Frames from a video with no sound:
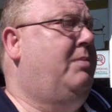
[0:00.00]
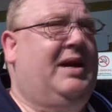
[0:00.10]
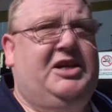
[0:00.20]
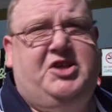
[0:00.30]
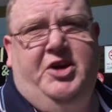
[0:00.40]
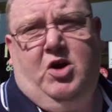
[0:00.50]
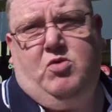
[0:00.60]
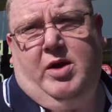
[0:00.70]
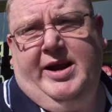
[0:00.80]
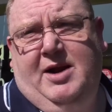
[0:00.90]
Managed to
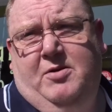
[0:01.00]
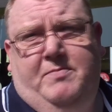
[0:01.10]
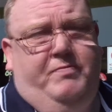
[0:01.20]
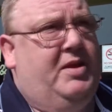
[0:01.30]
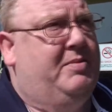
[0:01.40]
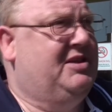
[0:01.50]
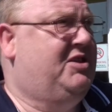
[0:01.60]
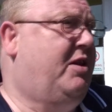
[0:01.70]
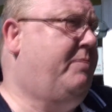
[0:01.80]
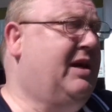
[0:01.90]
knock one out. I mean, it's
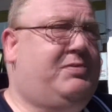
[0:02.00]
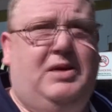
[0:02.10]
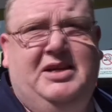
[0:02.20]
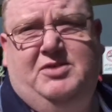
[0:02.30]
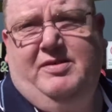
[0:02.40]
not the best place